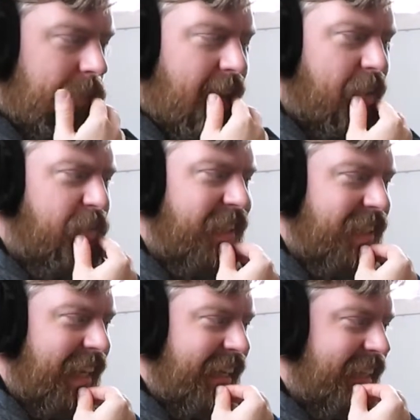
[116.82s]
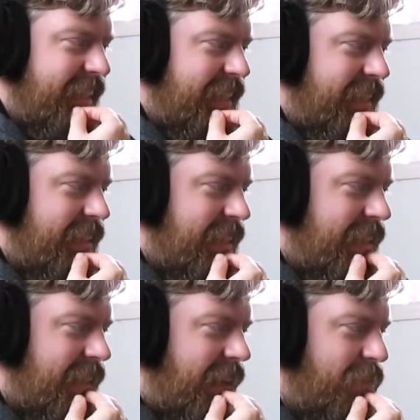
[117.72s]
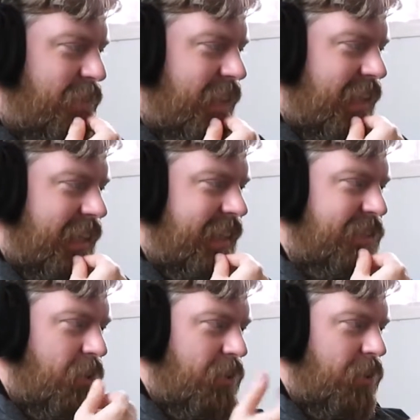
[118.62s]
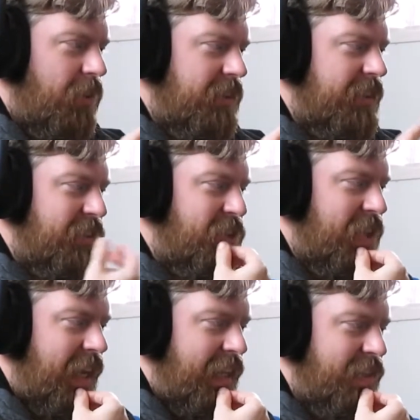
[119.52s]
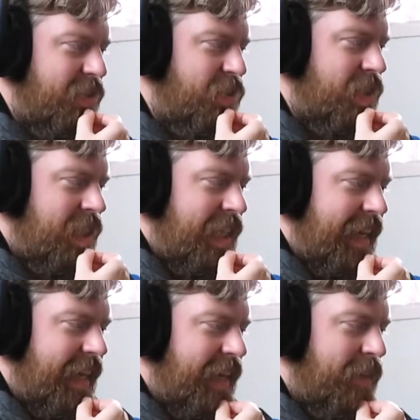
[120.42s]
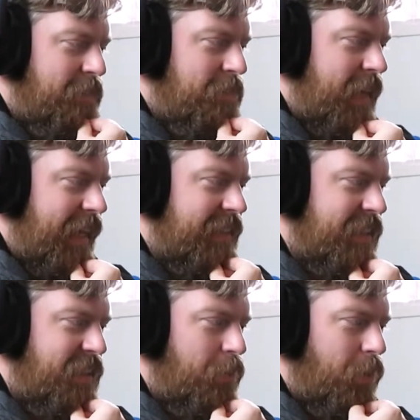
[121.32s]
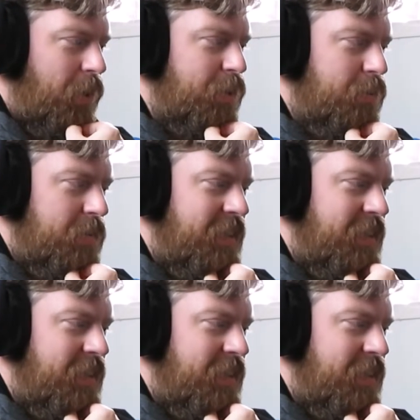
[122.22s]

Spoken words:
I feel like there's a lot that's changed at Disney World